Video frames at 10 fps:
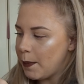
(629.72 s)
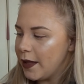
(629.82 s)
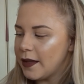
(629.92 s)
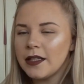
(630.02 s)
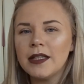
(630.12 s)

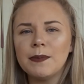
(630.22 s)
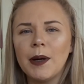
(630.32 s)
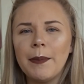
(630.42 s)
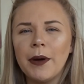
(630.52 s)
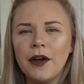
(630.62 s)
But this is
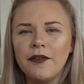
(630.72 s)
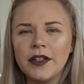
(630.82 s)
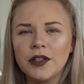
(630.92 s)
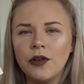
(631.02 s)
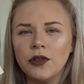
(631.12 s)
my
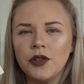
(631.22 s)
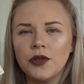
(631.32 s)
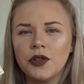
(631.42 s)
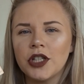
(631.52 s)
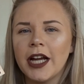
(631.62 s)
perfect
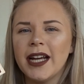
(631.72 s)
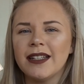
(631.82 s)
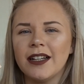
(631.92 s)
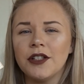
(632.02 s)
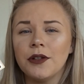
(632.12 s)
contour
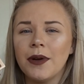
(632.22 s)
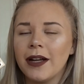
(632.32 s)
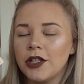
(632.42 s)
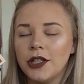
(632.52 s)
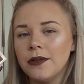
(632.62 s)
shade. I do
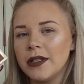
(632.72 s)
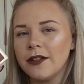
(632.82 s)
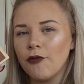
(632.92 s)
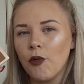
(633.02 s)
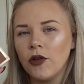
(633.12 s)
actually use
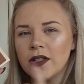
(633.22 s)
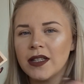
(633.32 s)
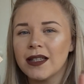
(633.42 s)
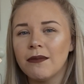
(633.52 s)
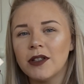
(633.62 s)
this for
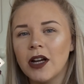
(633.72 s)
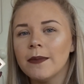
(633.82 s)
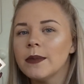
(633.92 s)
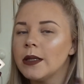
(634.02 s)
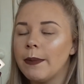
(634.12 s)
bronzer
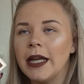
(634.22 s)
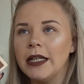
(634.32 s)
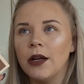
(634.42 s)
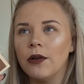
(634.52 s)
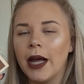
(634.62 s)
sometimes,
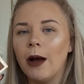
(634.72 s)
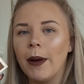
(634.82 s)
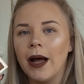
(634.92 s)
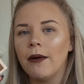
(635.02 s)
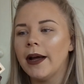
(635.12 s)
depending on how
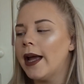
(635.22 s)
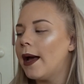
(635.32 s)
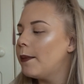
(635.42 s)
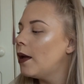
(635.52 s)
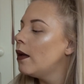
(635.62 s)
pale I
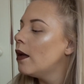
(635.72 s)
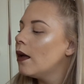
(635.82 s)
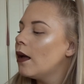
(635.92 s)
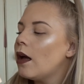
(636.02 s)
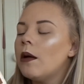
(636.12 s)
am.
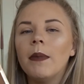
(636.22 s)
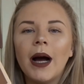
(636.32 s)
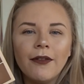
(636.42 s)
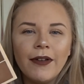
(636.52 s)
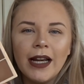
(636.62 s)
But
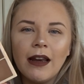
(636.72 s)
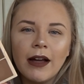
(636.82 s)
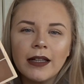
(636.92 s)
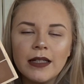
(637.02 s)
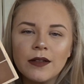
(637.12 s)
I really
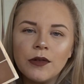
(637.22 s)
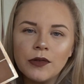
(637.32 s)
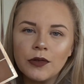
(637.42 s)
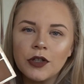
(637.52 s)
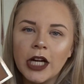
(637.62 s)
like this
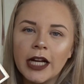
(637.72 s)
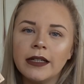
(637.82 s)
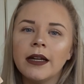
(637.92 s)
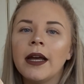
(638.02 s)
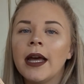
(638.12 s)
contour shade.